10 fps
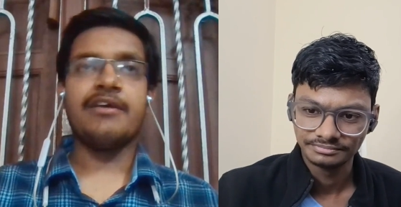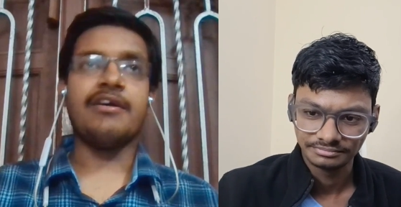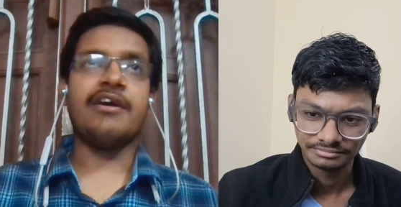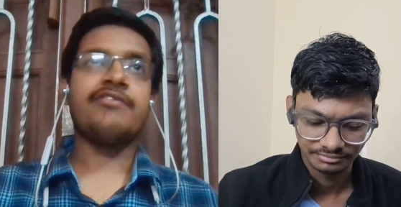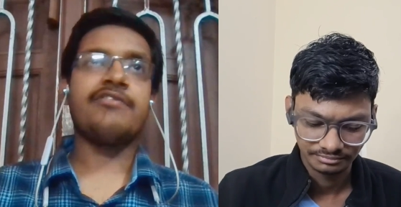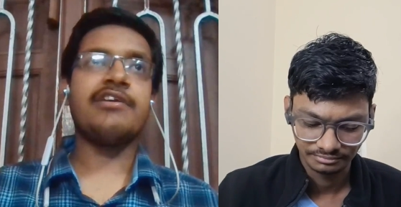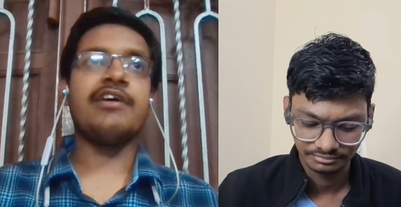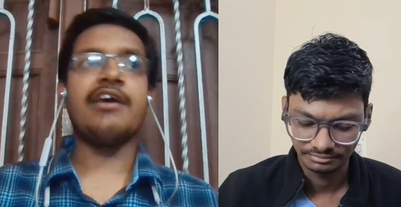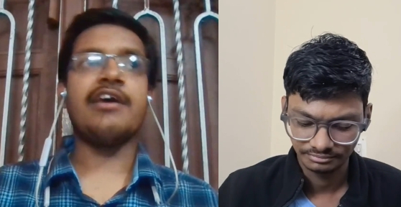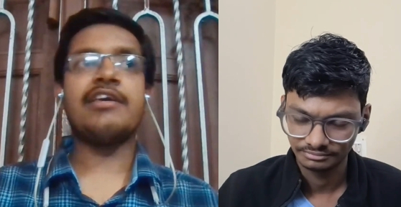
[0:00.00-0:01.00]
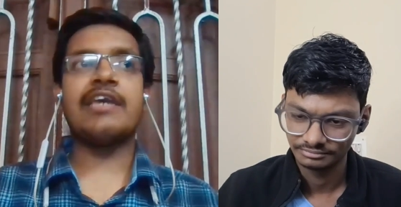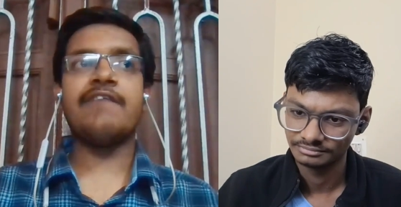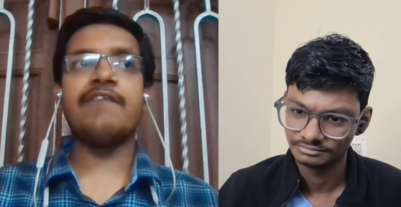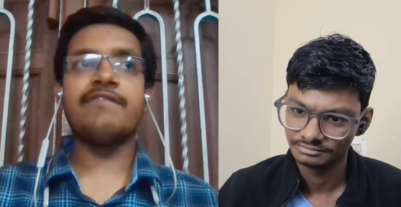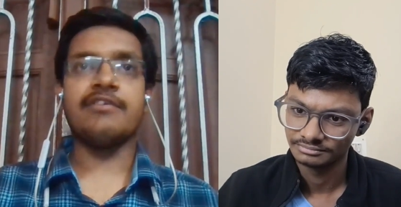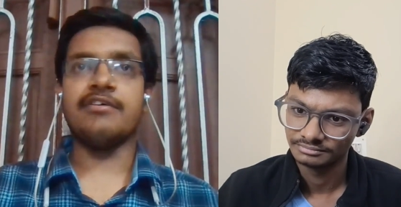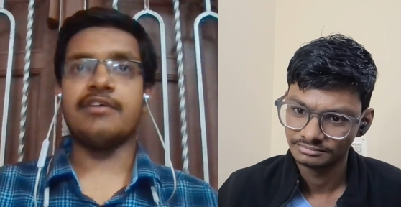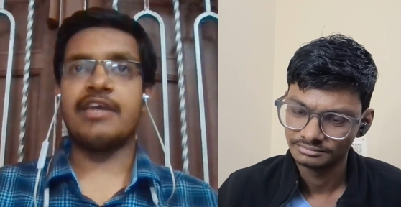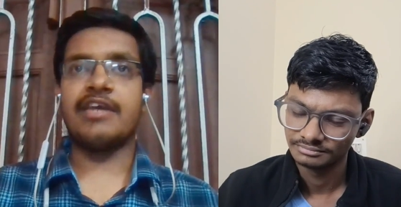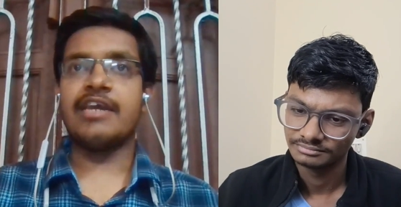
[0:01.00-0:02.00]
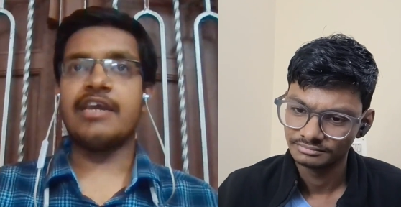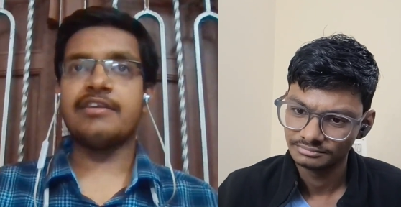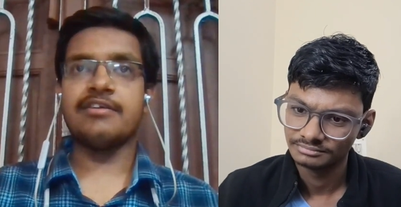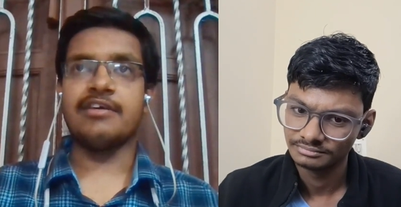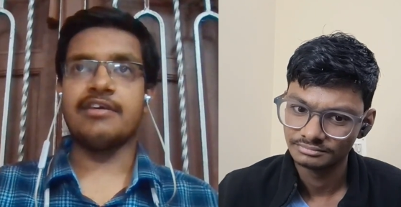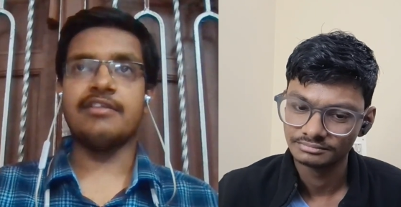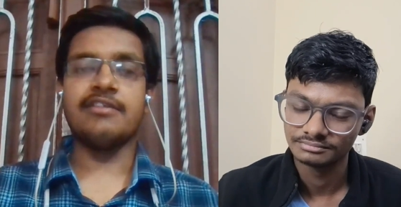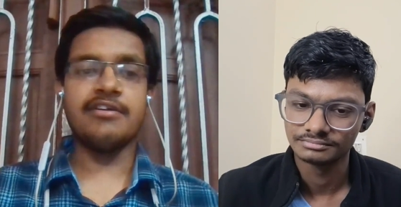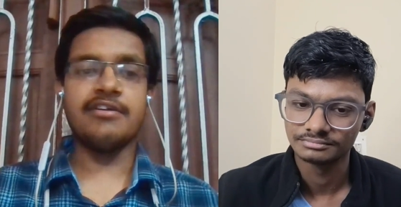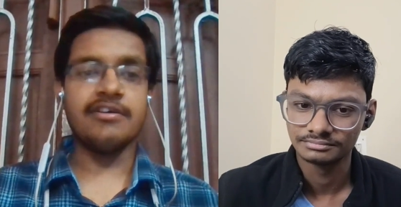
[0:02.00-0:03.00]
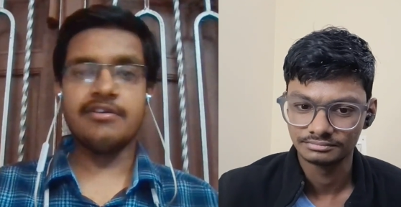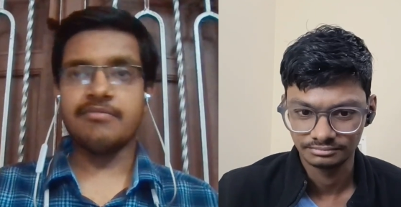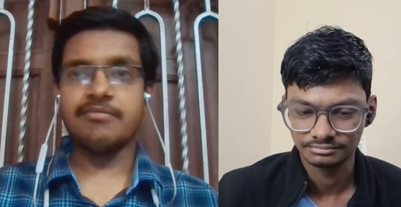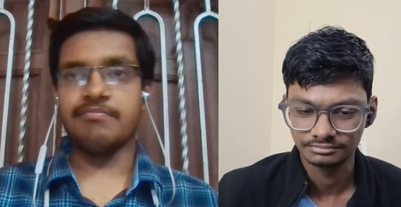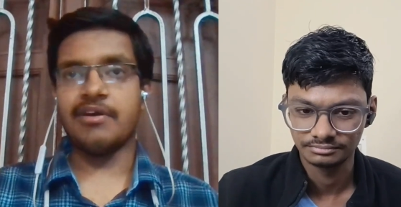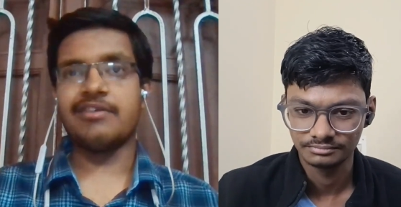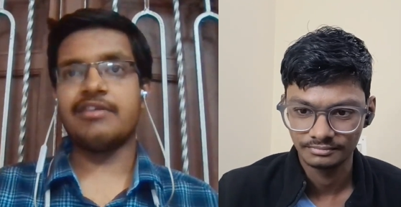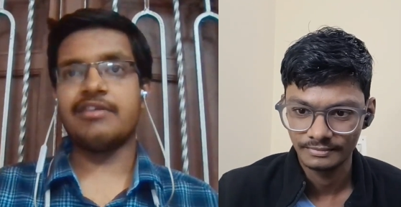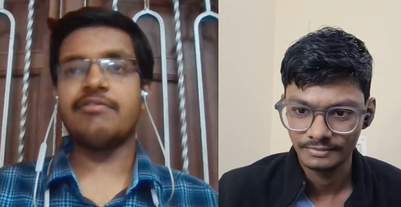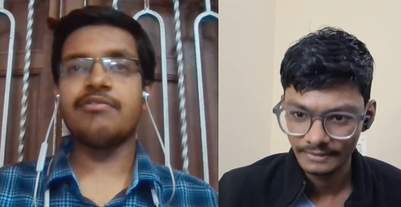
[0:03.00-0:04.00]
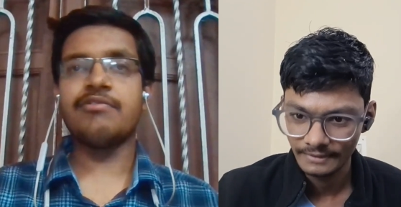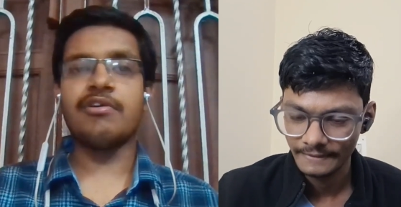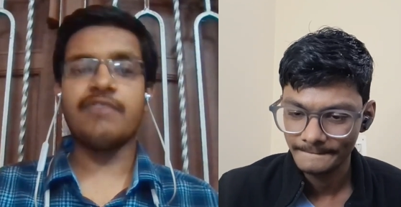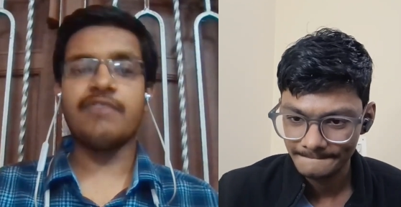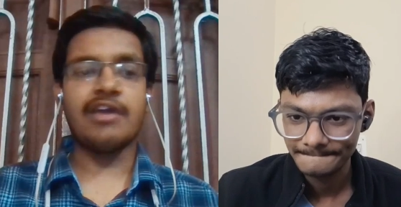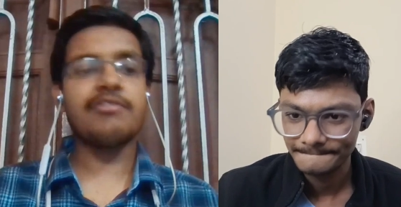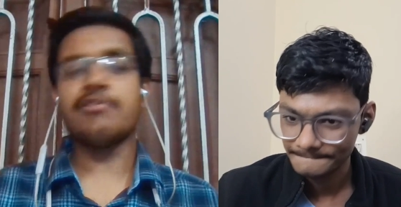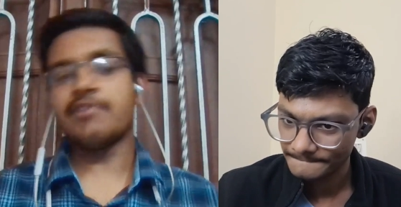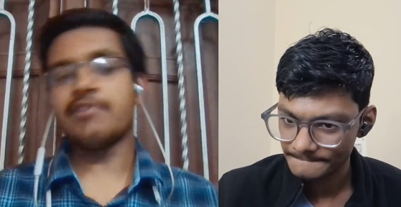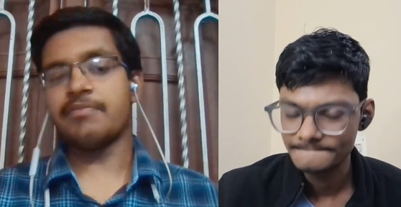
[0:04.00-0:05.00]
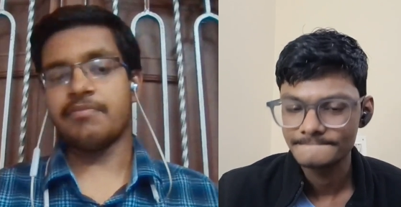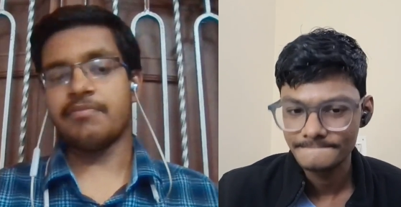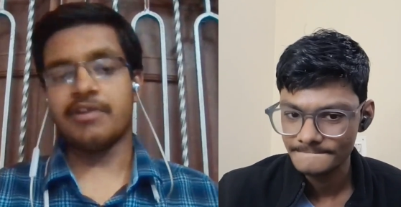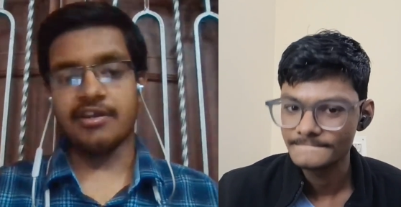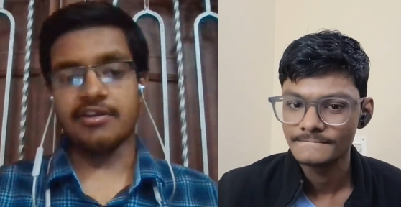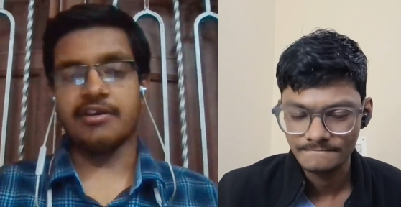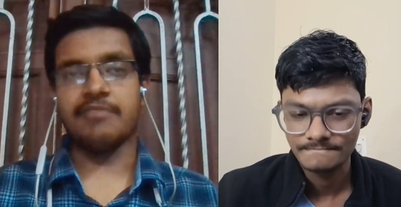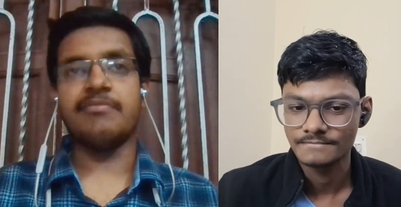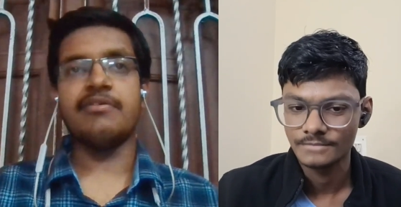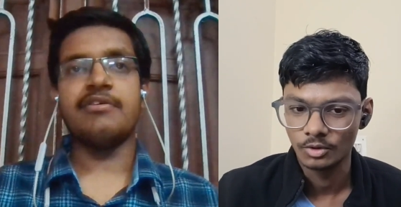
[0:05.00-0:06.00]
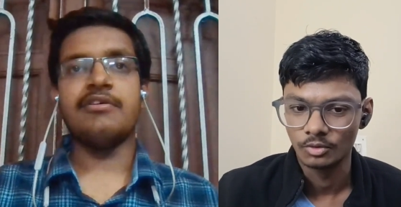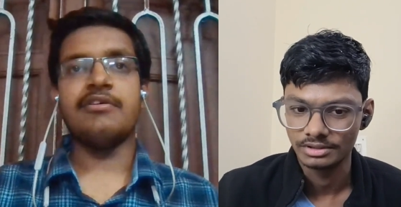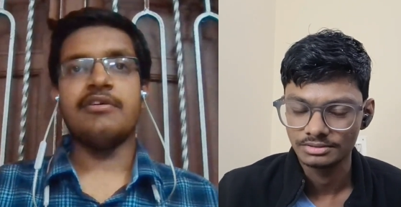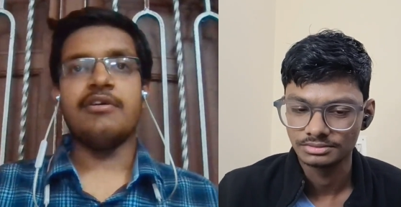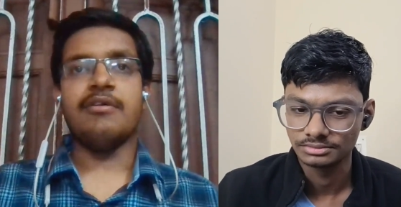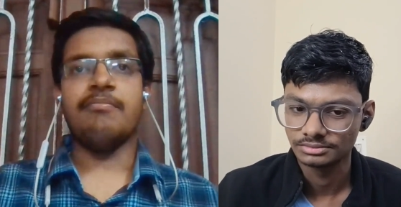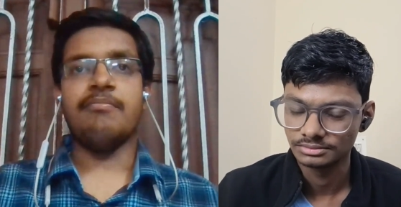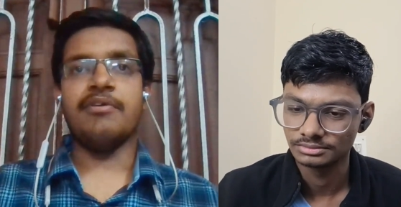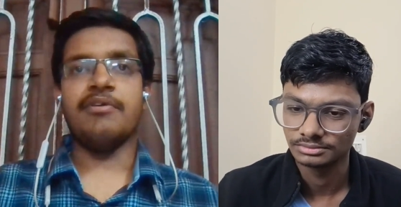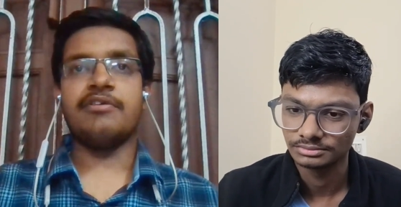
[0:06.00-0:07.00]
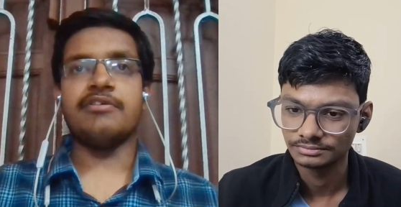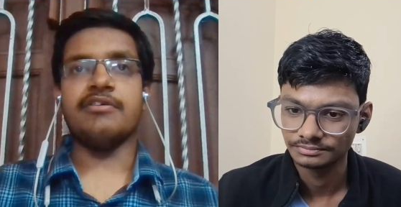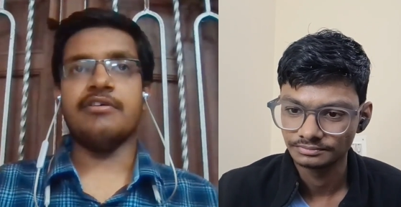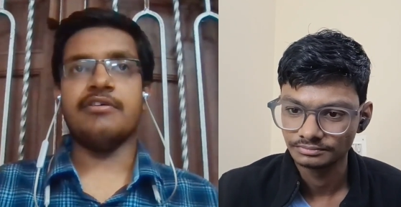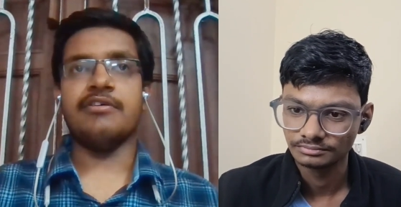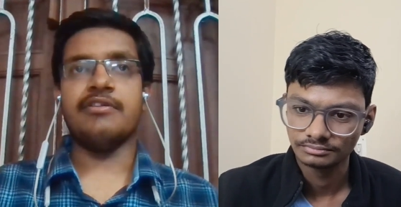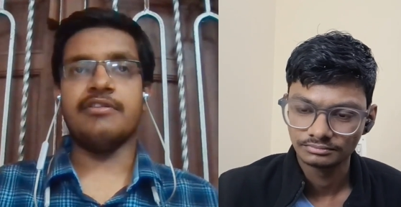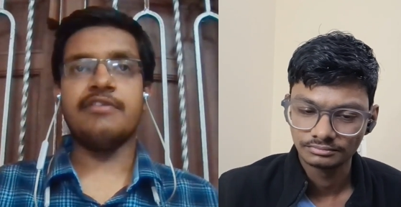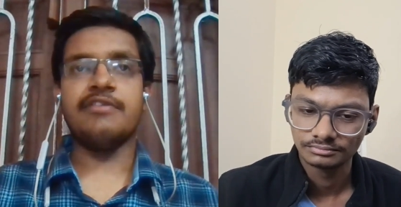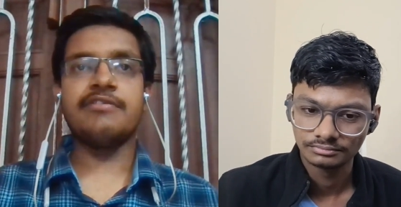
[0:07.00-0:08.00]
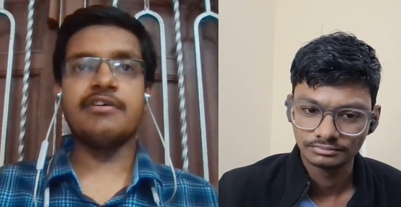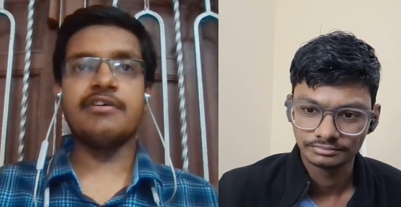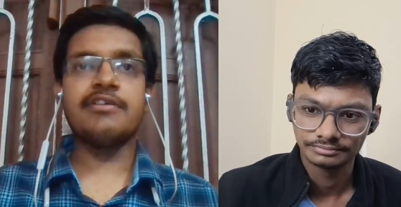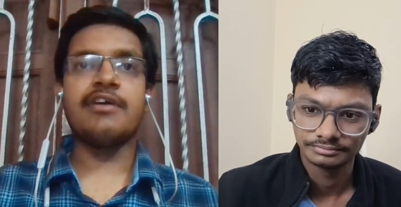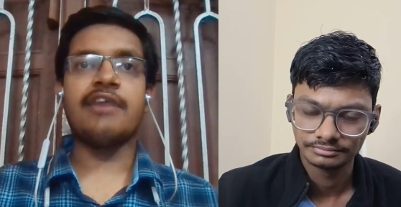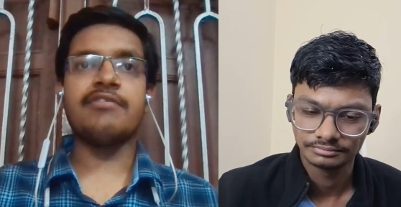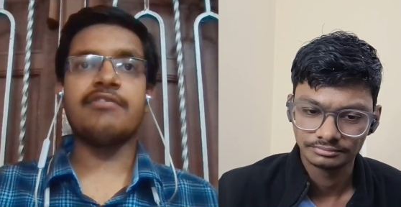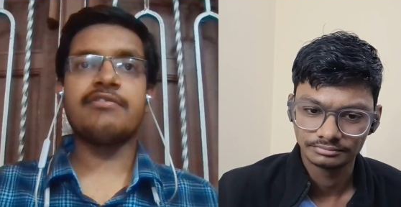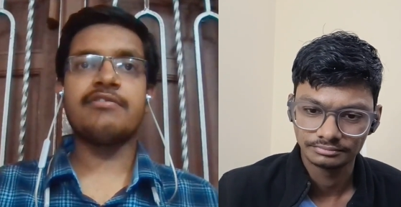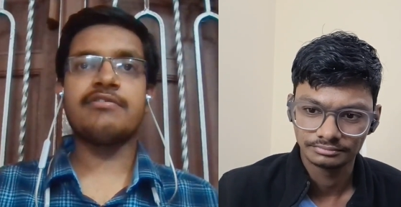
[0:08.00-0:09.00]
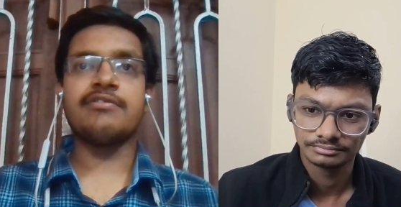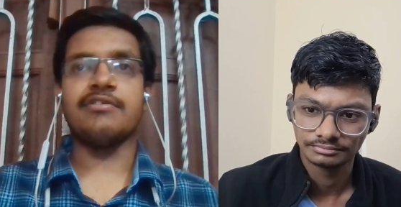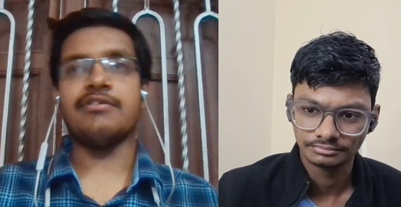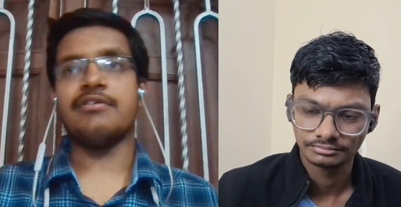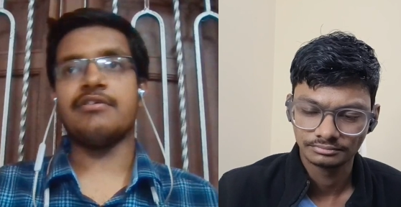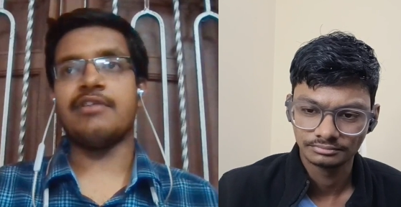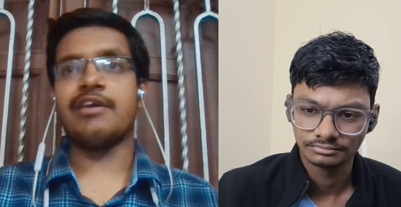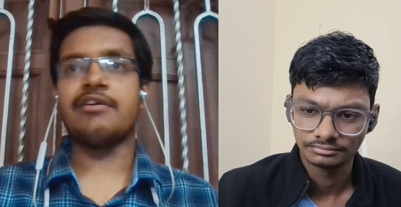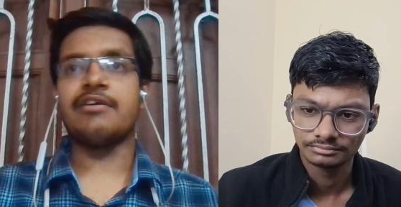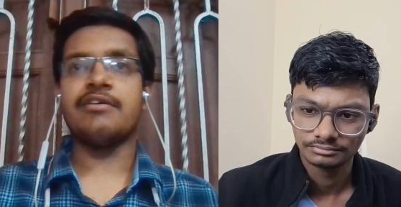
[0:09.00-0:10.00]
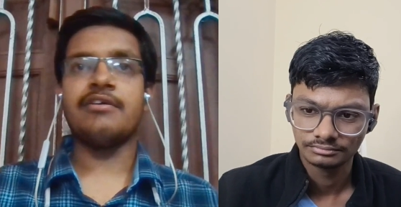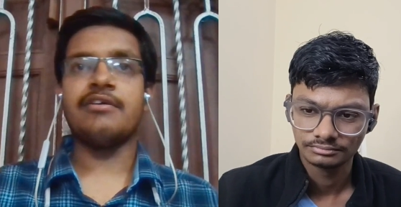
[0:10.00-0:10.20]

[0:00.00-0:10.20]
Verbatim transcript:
Speaker 1: Yeah, actually, I gave uh, gate in the third year, but that was not very. I was not very prepared at that time. Okay. But uh, this year, I was uh, like,